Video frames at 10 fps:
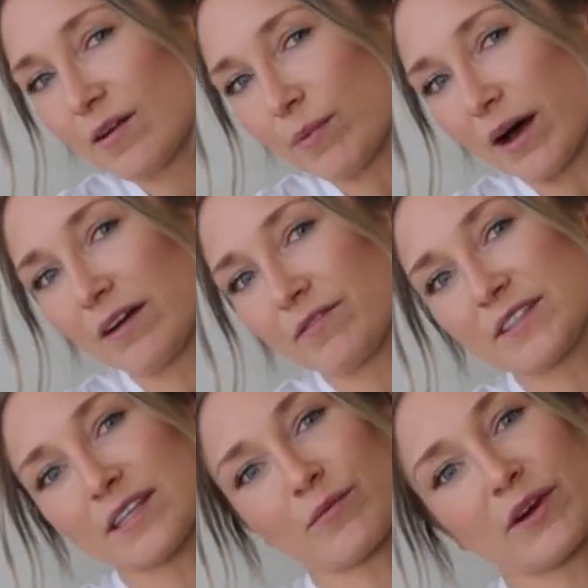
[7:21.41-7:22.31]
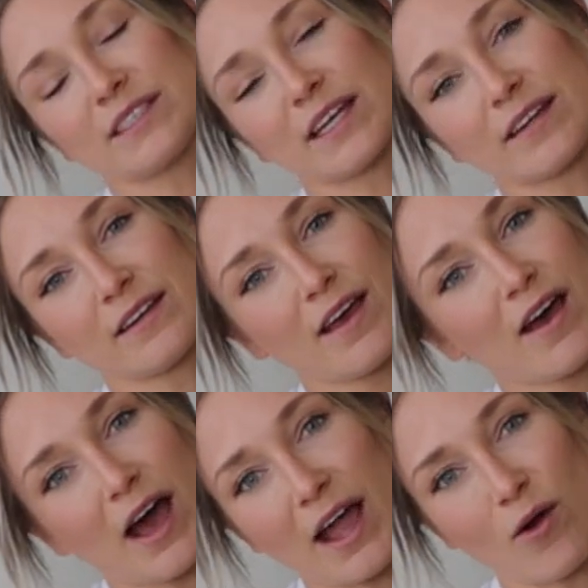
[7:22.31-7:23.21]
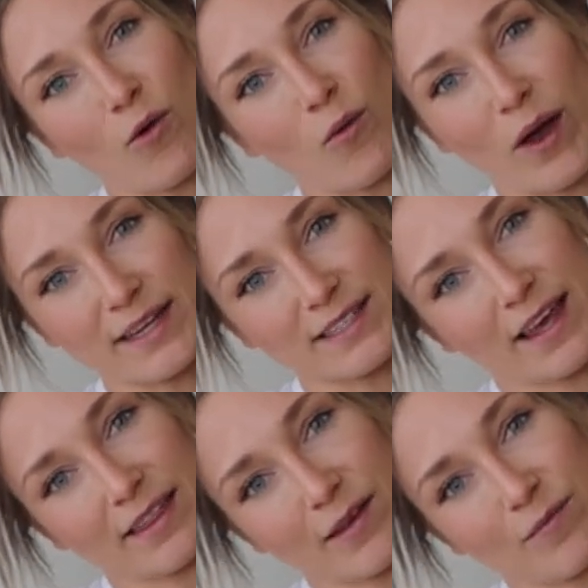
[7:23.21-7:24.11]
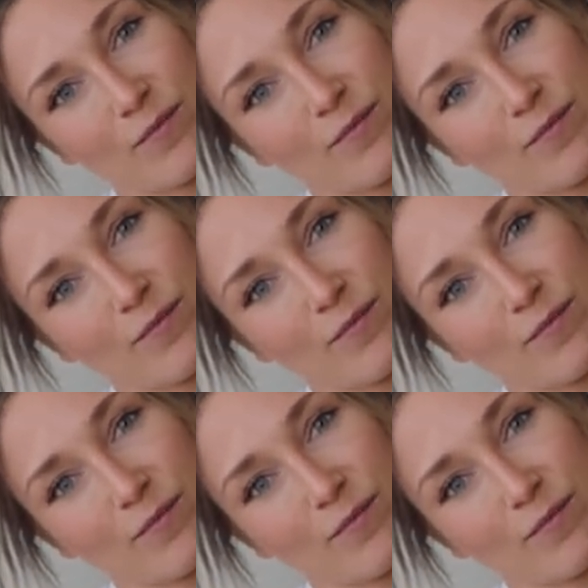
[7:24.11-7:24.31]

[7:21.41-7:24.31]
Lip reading: but for some reason I always get them